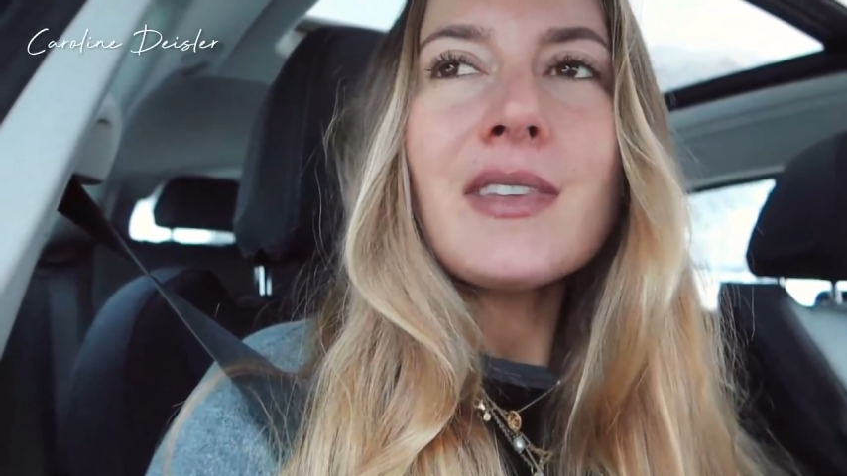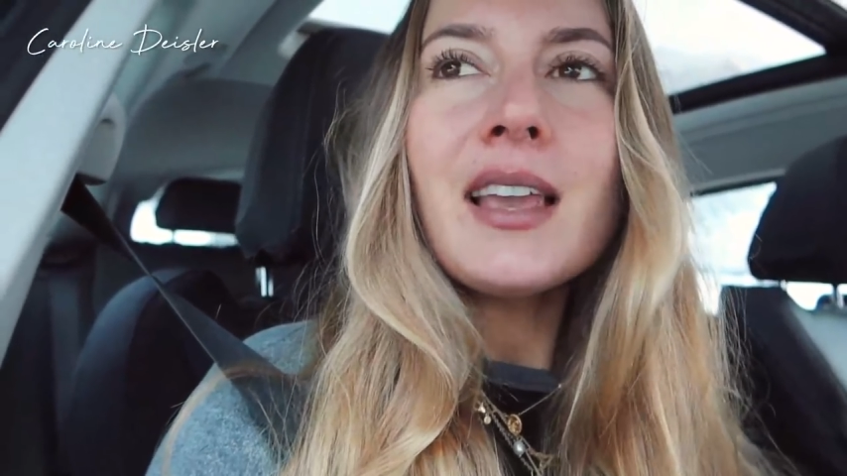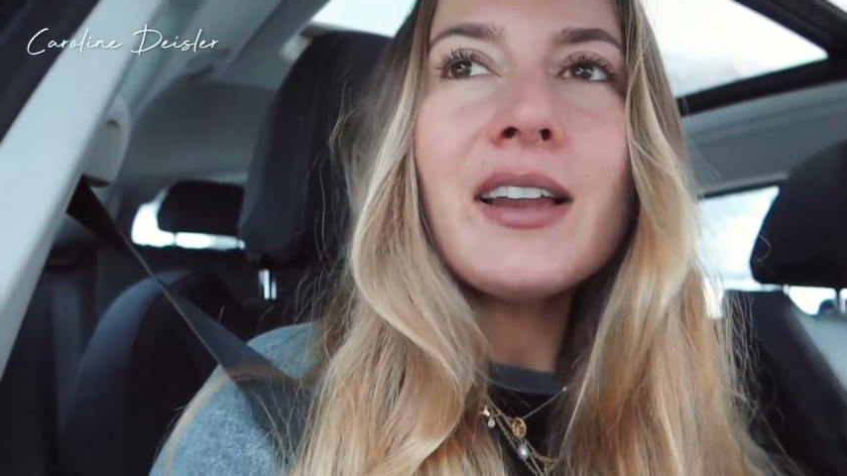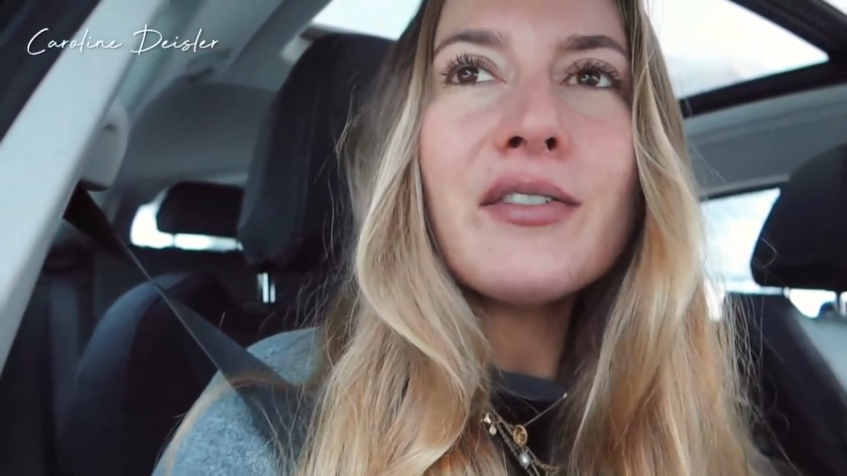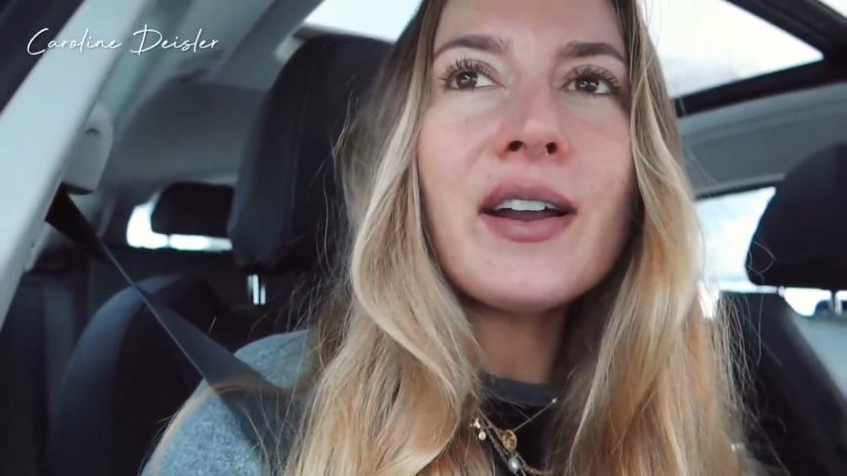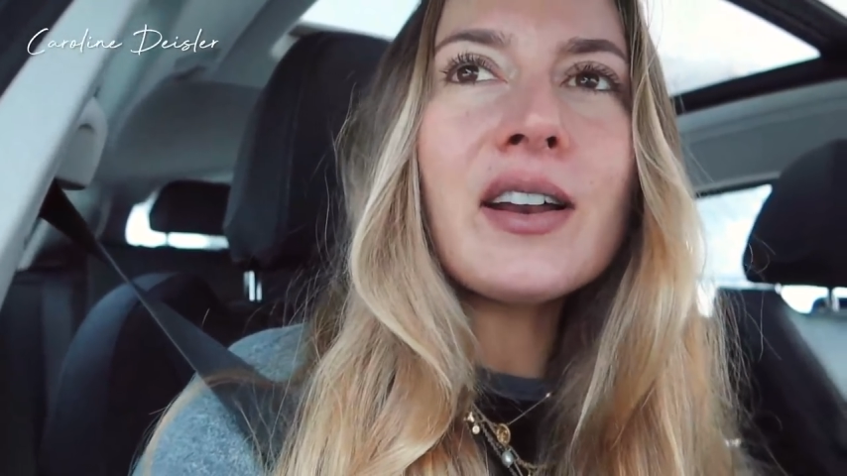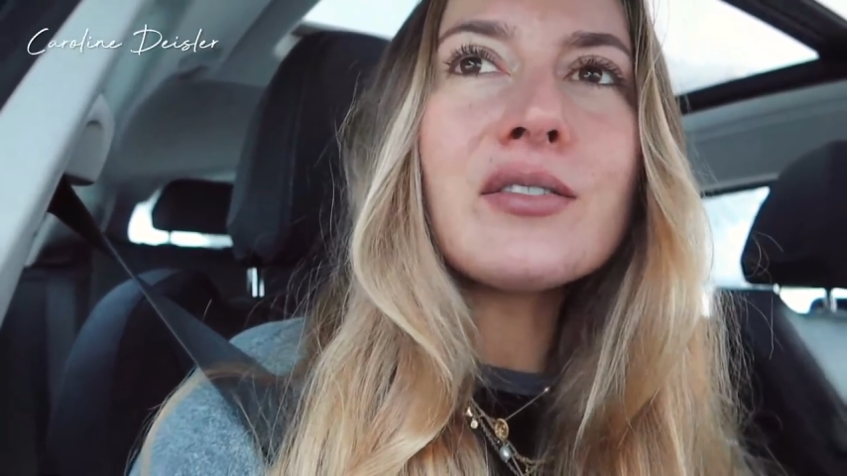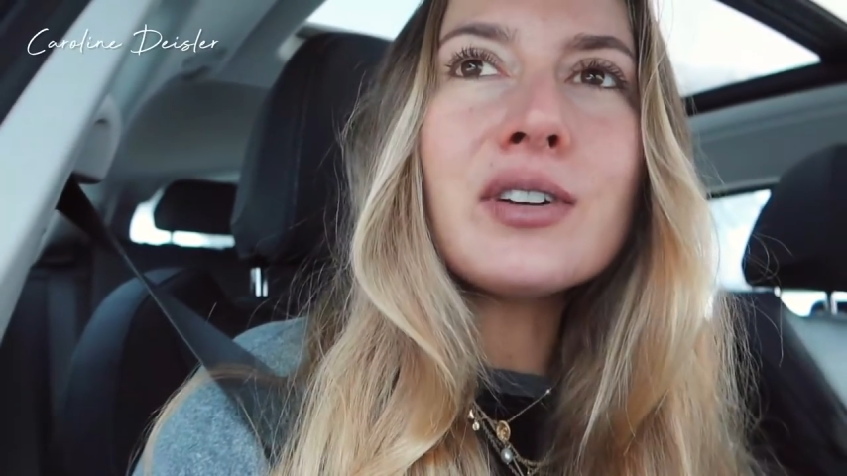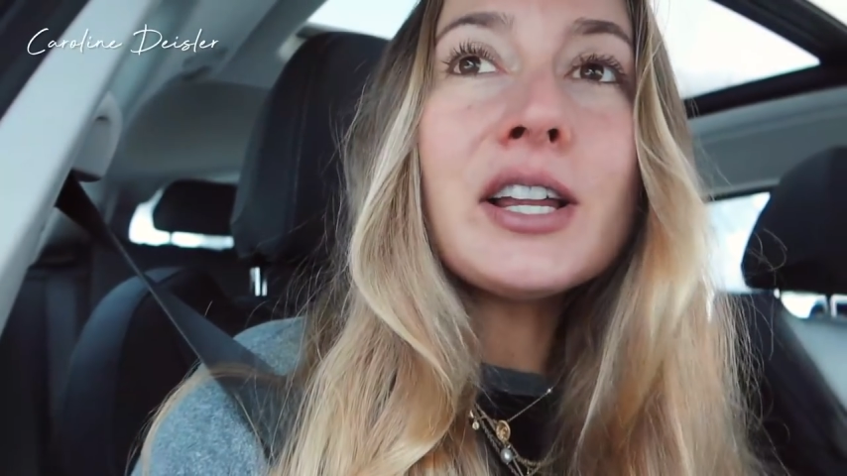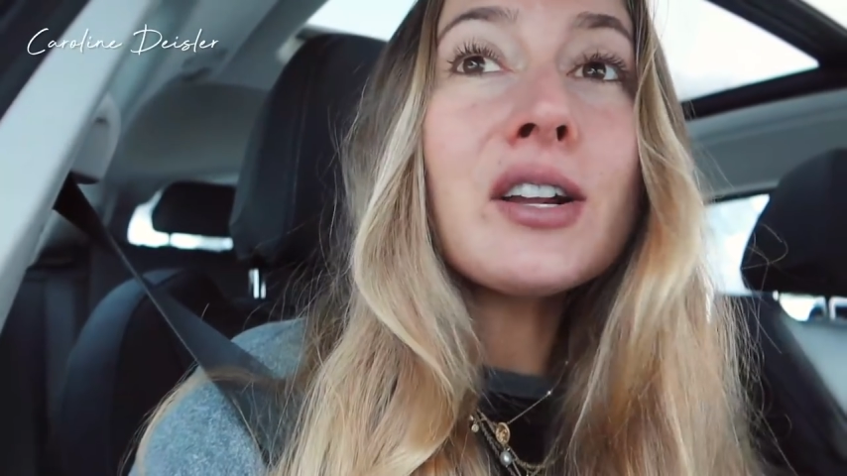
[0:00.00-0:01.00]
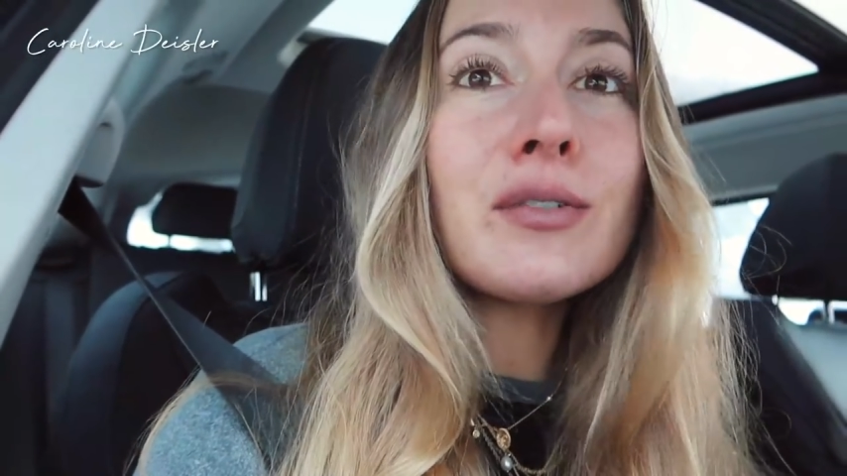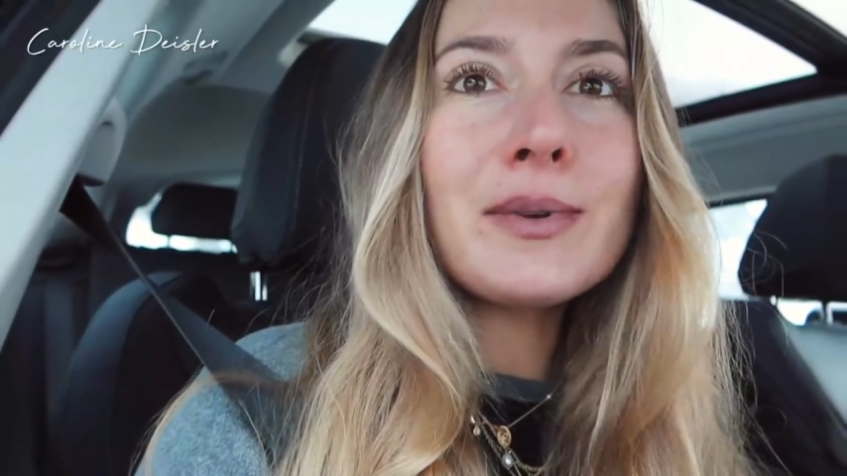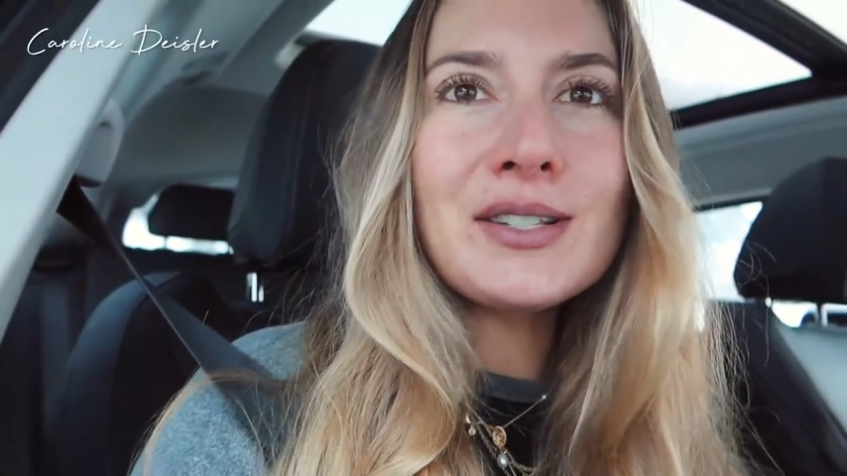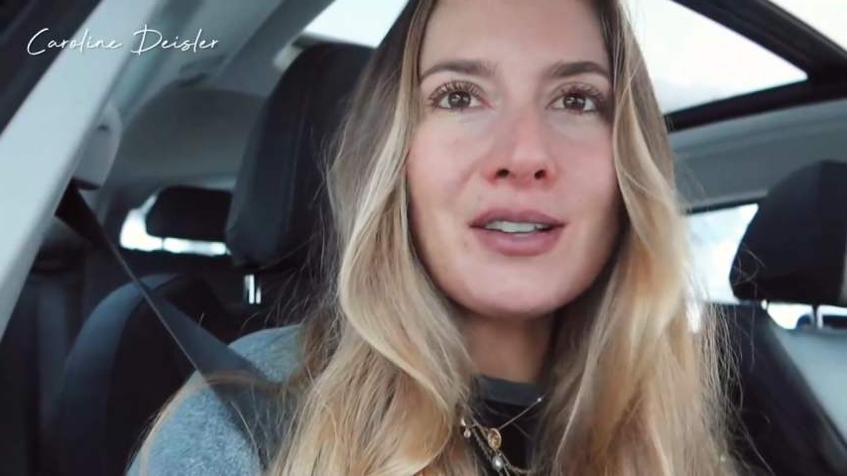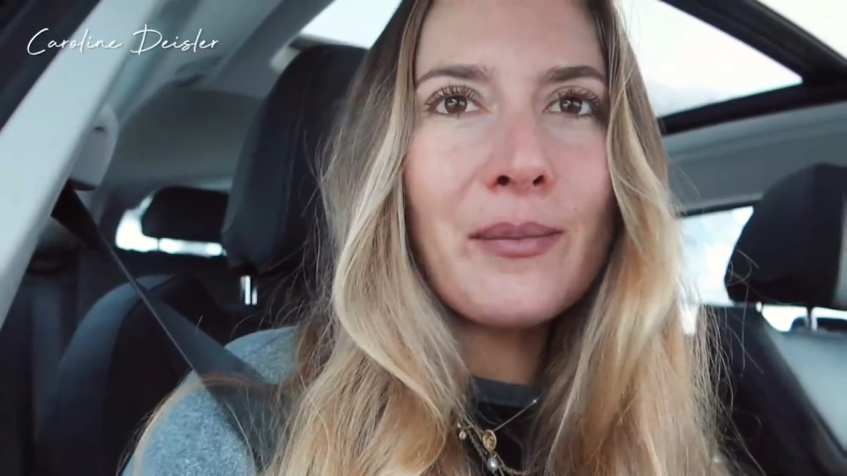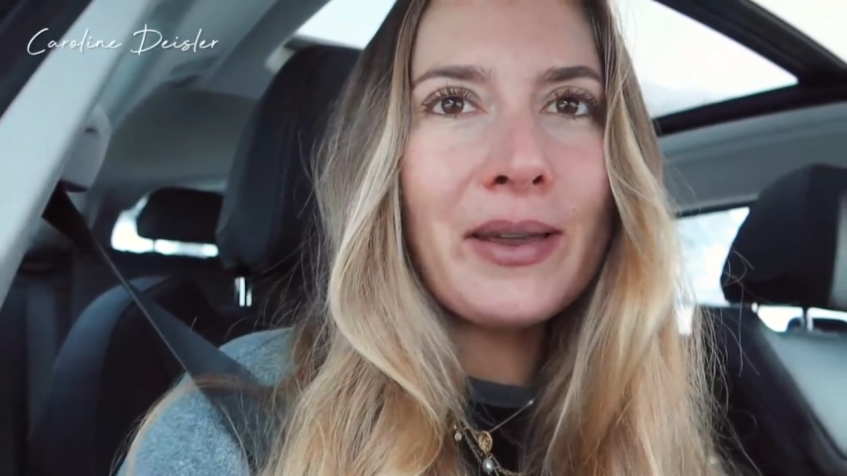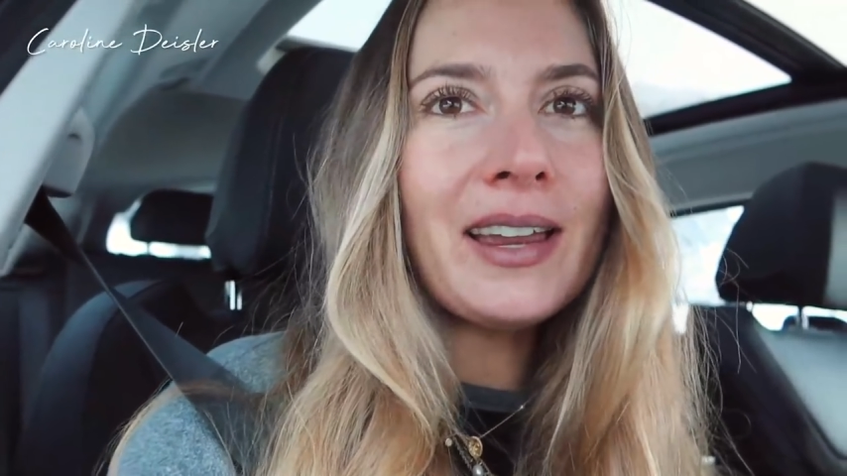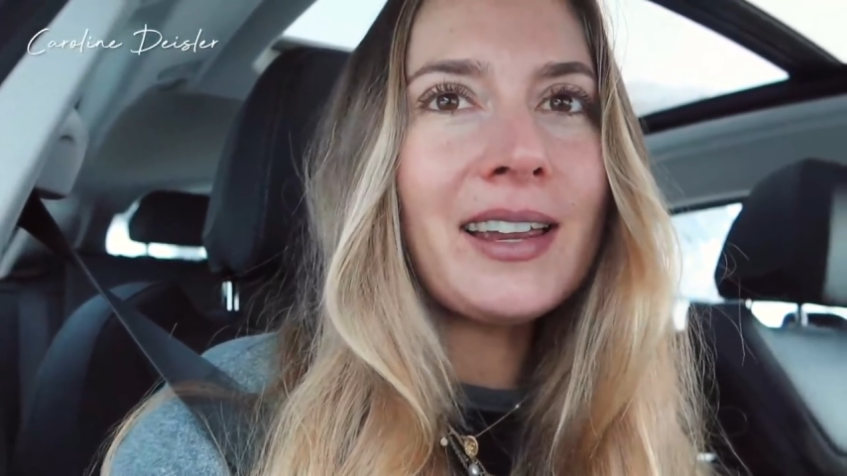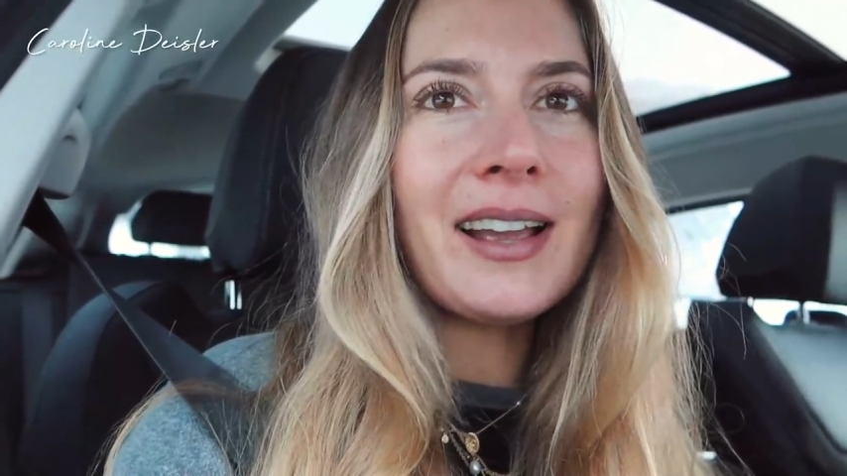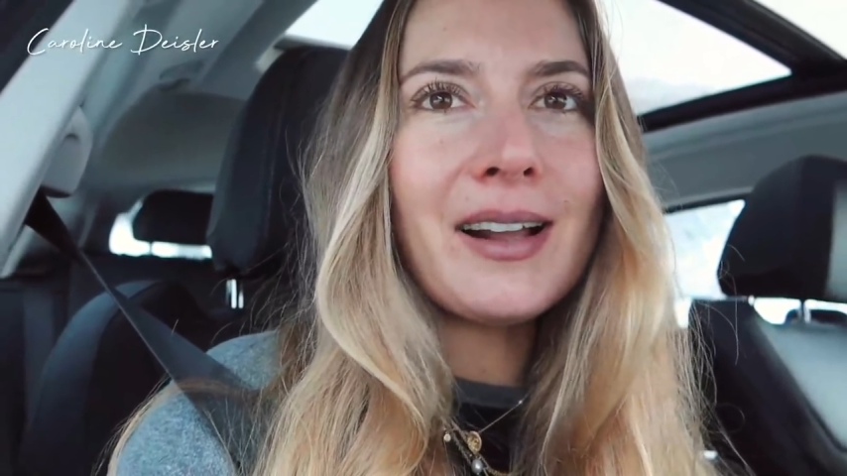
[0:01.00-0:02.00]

and I find it really good for my stomach.